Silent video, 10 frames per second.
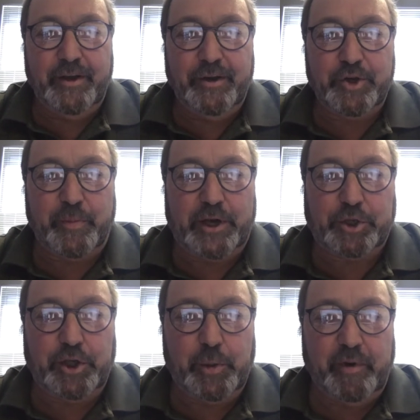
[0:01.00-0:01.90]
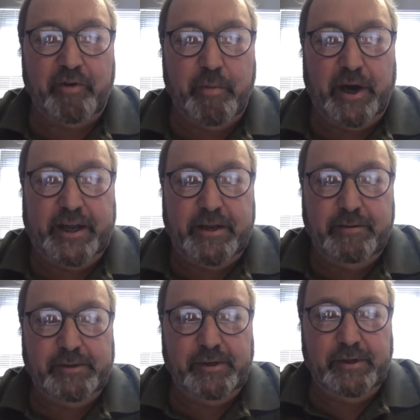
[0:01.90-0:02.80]
Shabbat Shalom, everybody.
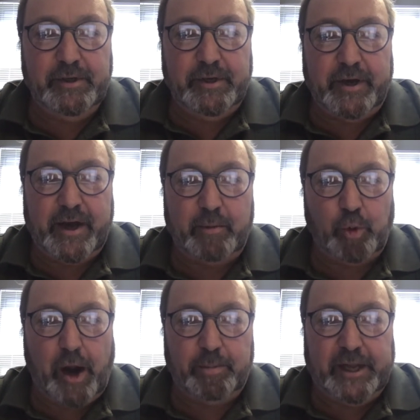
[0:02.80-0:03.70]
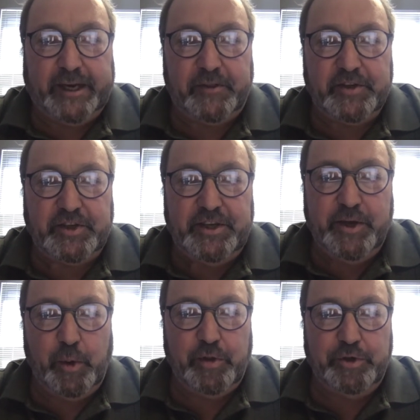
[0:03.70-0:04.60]
I'm Rob Lennick, the
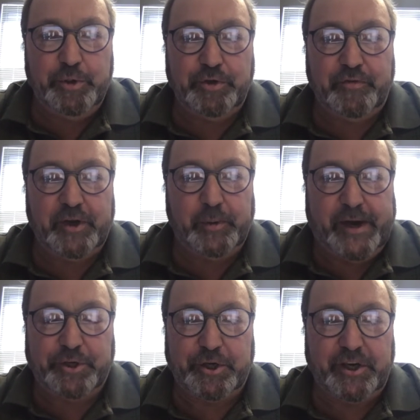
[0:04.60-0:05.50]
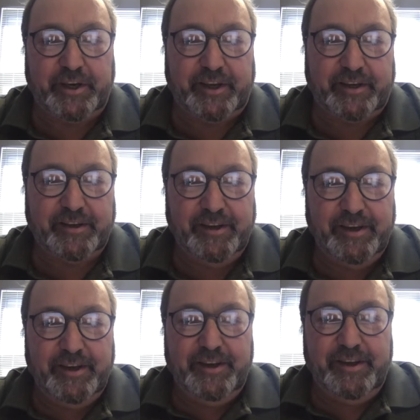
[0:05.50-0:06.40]
CEO of the Jewish Federation, and
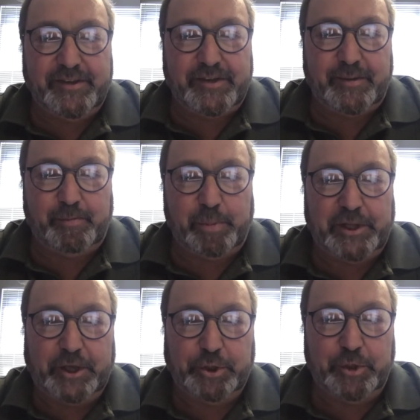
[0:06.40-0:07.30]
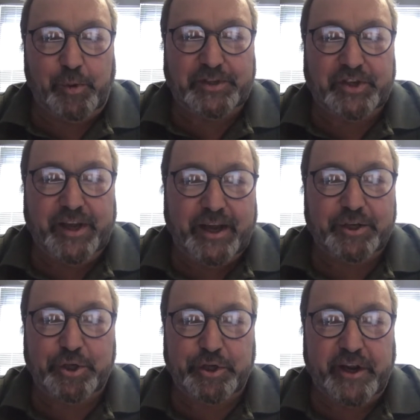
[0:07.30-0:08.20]
it's a pleasure to once again
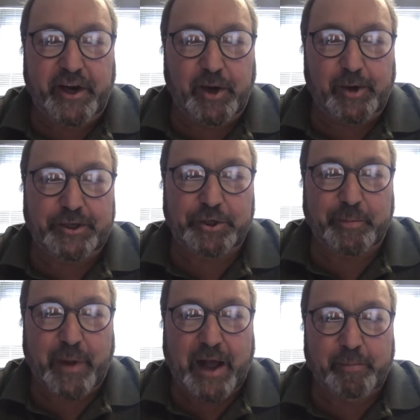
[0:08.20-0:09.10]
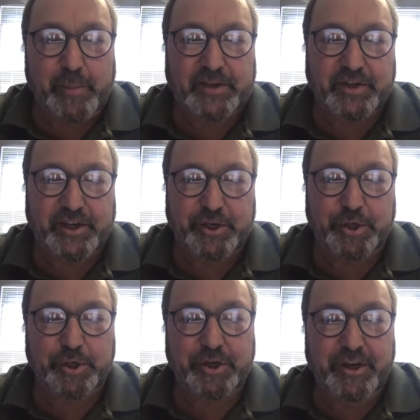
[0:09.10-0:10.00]
share a Shabbat message.